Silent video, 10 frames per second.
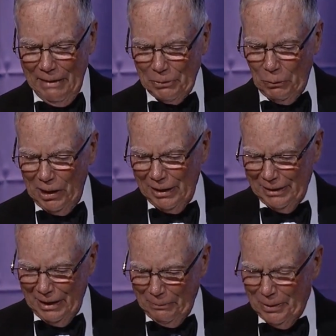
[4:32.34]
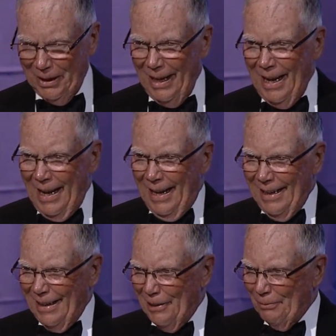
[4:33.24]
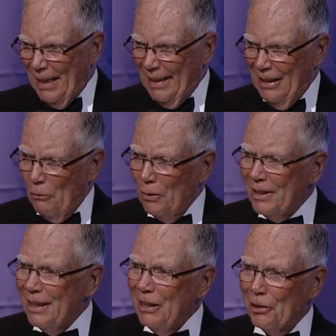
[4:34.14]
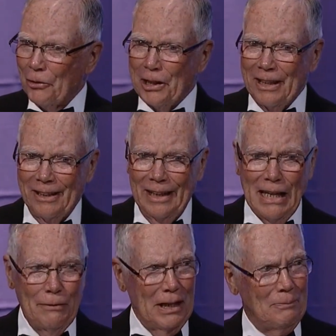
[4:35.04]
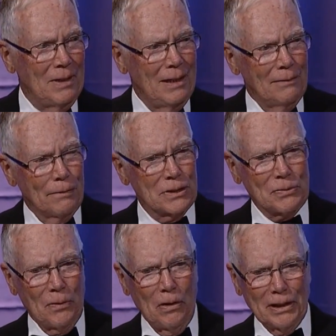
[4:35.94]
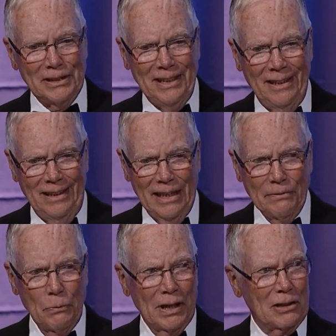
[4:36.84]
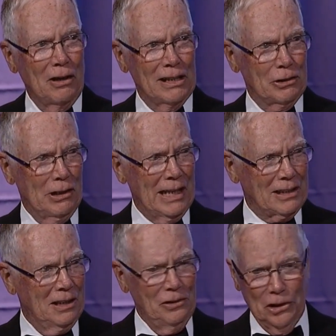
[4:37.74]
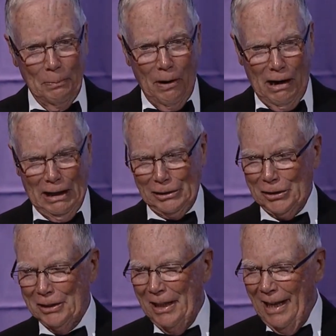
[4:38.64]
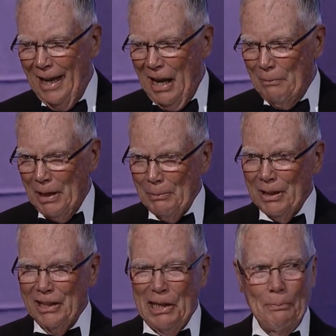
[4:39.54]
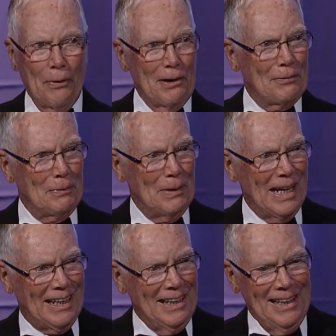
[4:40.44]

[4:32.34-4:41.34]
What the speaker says: after a while, I think. But, one thing you learn in the Navy, first of all, is you never want to contradict your boss. But I'm going to depart from that